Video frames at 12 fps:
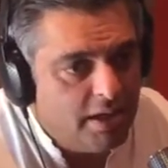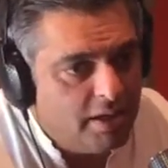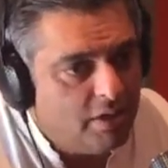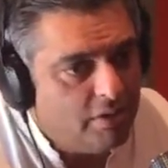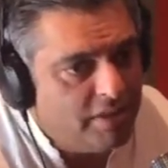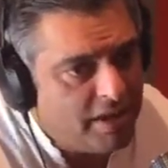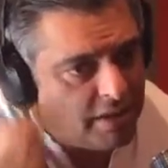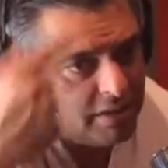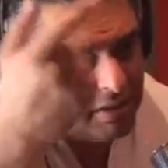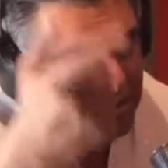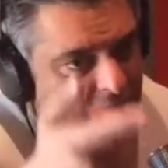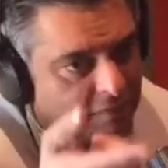Now that
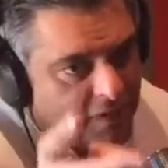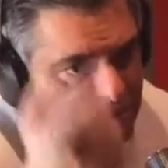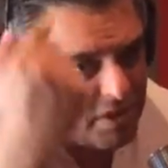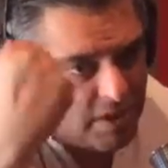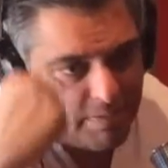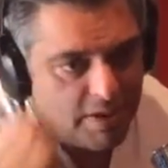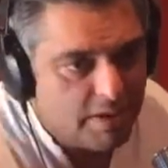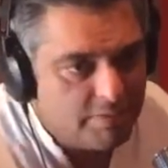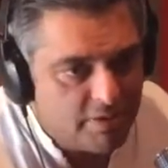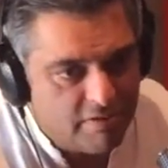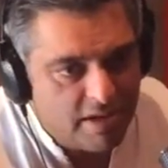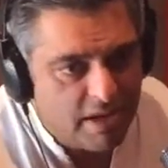eventually
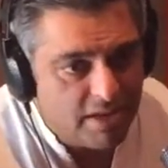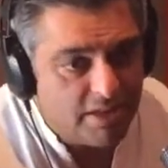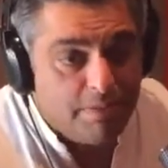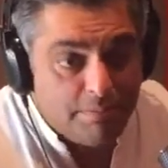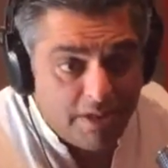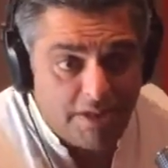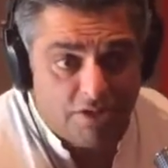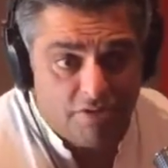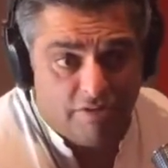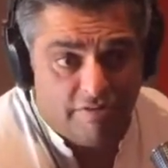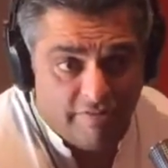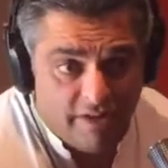becomes a reality, but it's
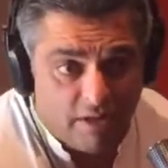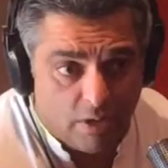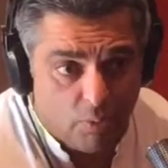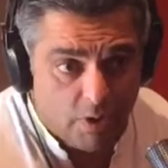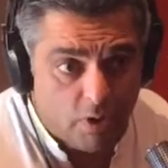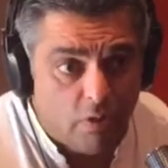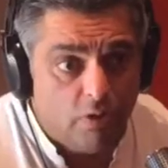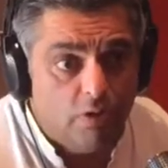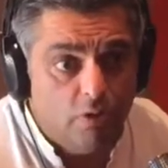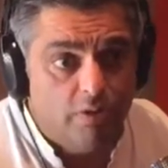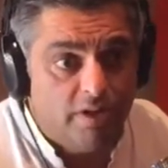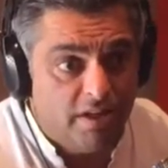not real. We all
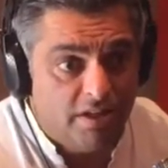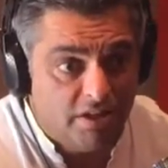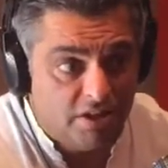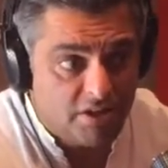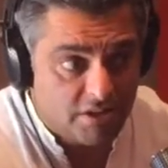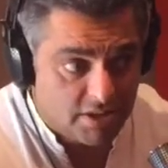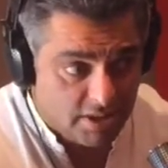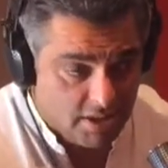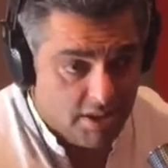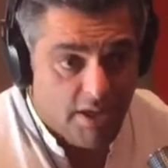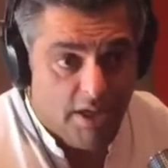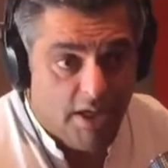know that it's just
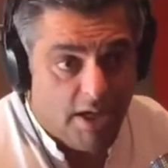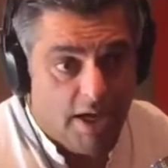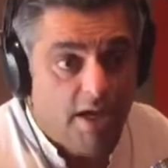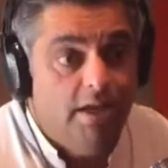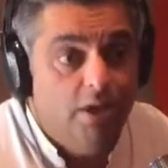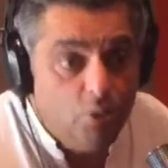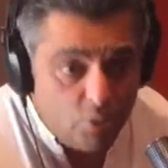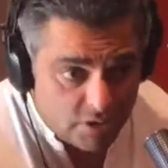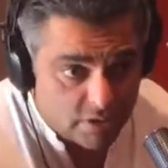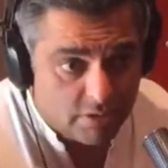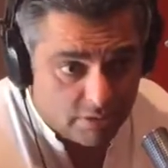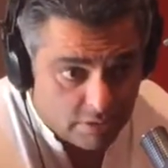an
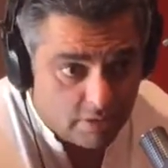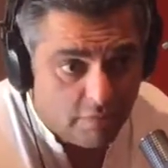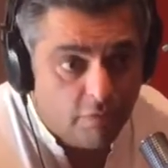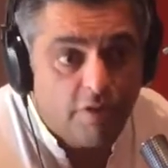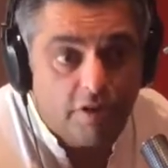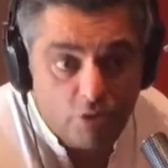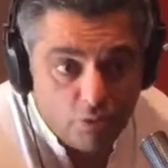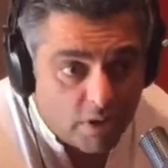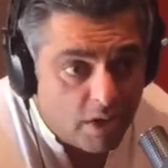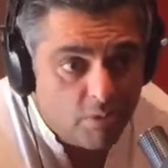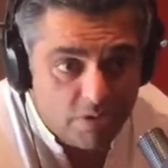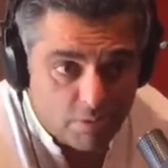illusion for the 2
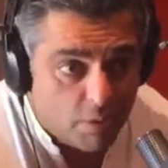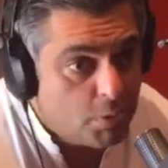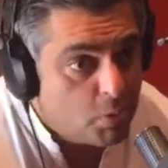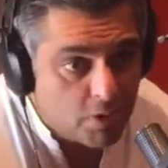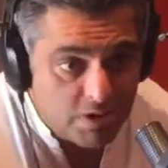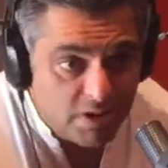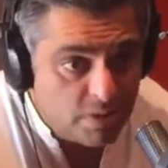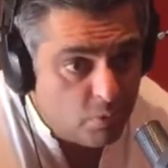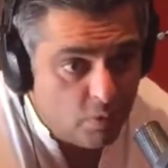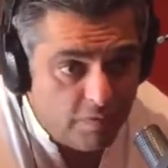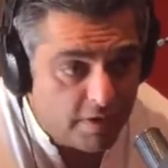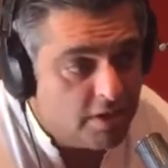hours while we're watching
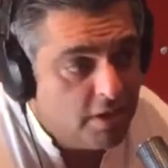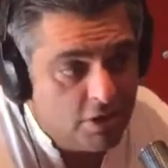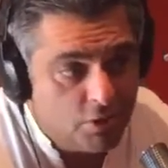the movie.